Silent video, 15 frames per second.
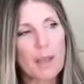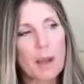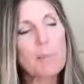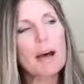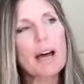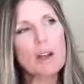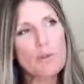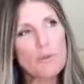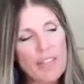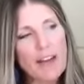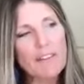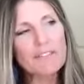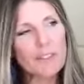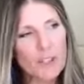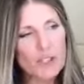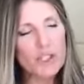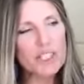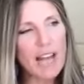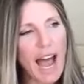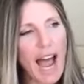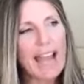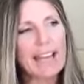But that
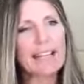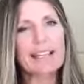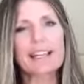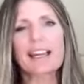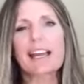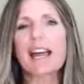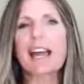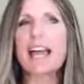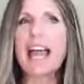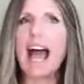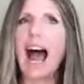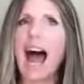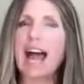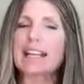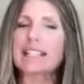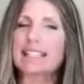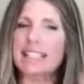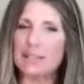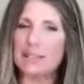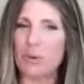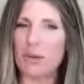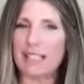first night, I
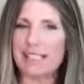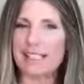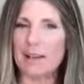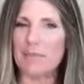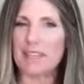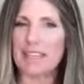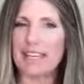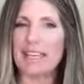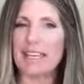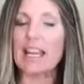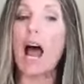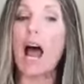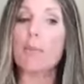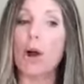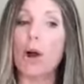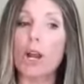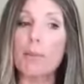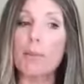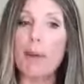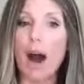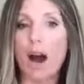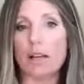did bring something in. I brought a
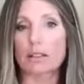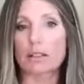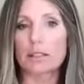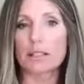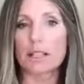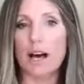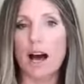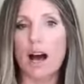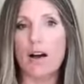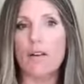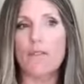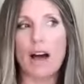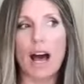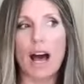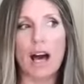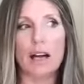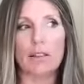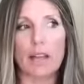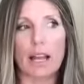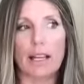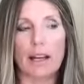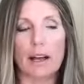bottle of
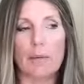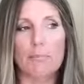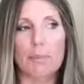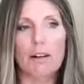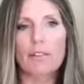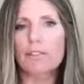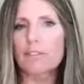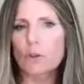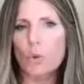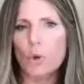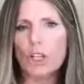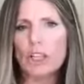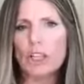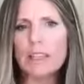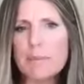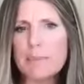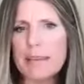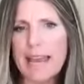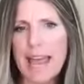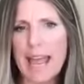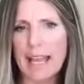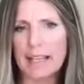like a Bellflower
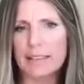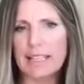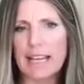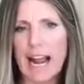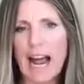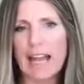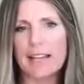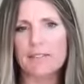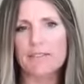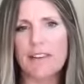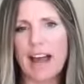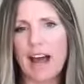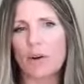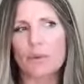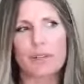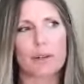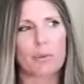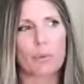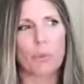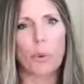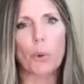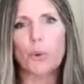lemonade that I had found
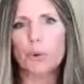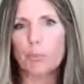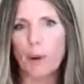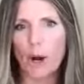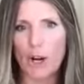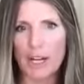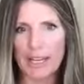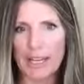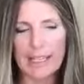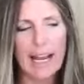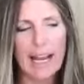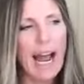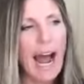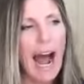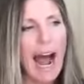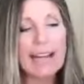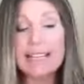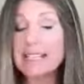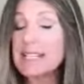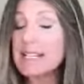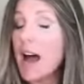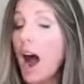at World Market. I
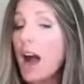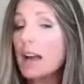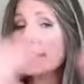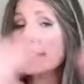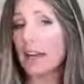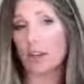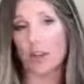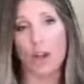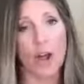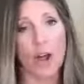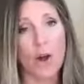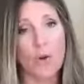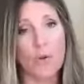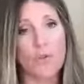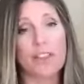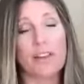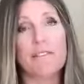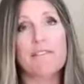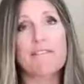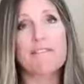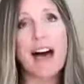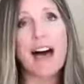did not yet know
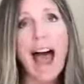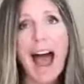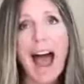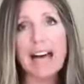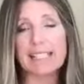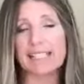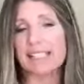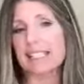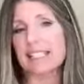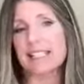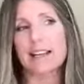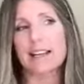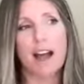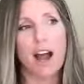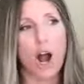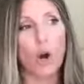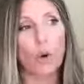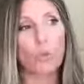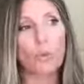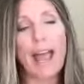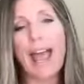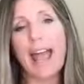the vast
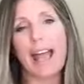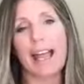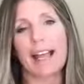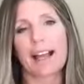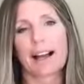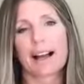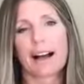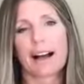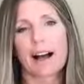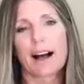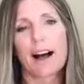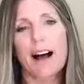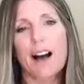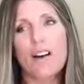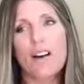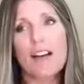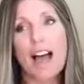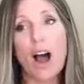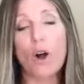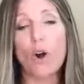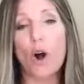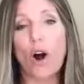array of
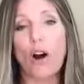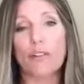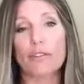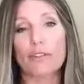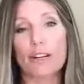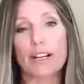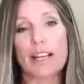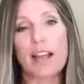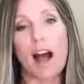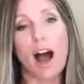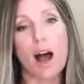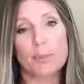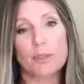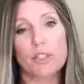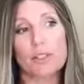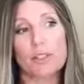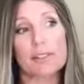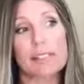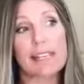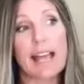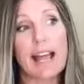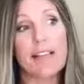alcohol-free
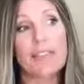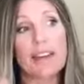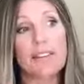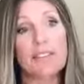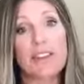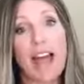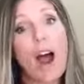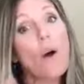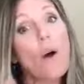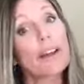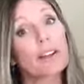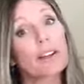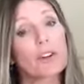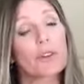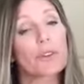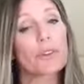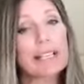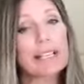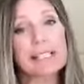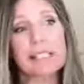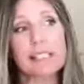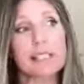options that have now
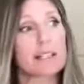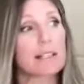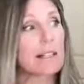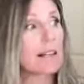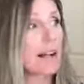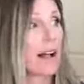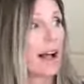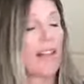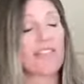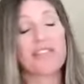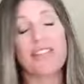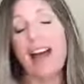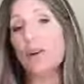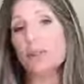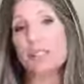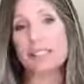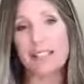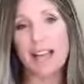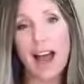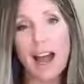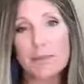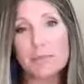increased 1,000
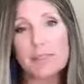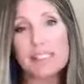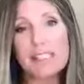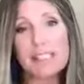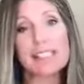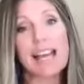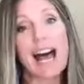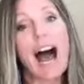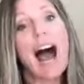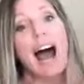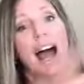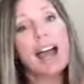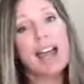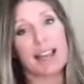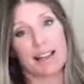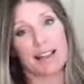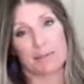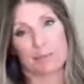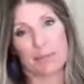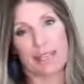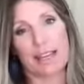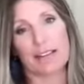times since I
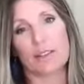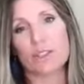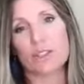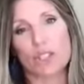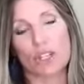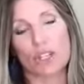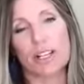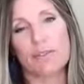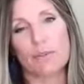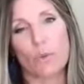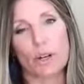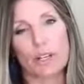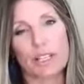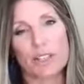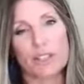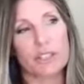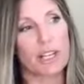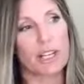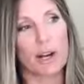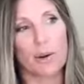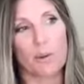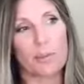began this journey 4 years
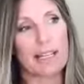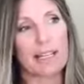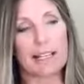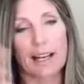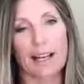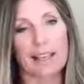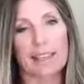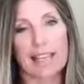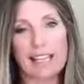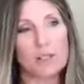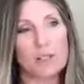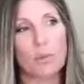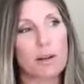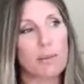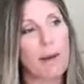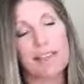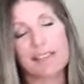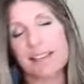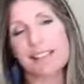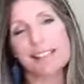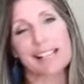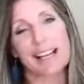ago. I mean, that's one of my
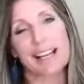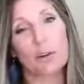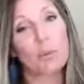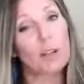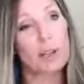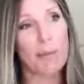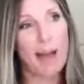things I get really